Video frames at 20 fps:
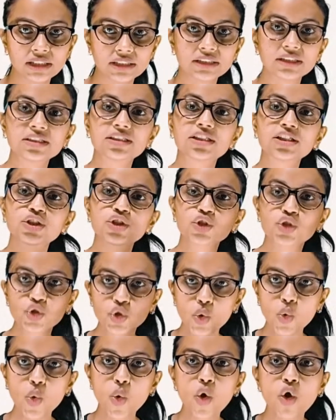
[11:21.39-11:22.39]
This is
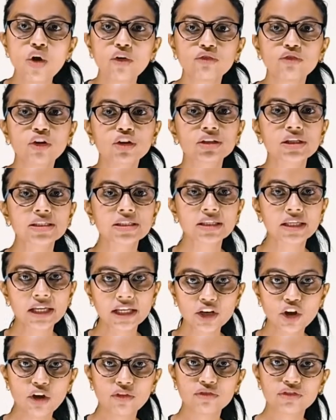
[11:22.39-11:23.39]
true for the
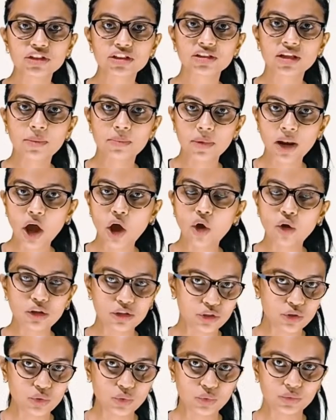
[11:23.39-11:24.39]
skin of a tabla
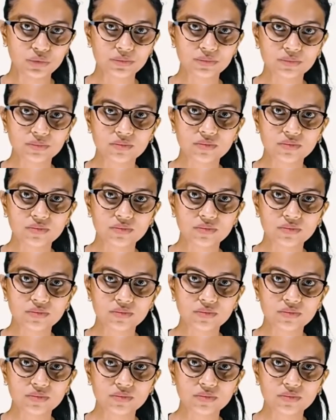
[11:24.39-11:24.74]
also.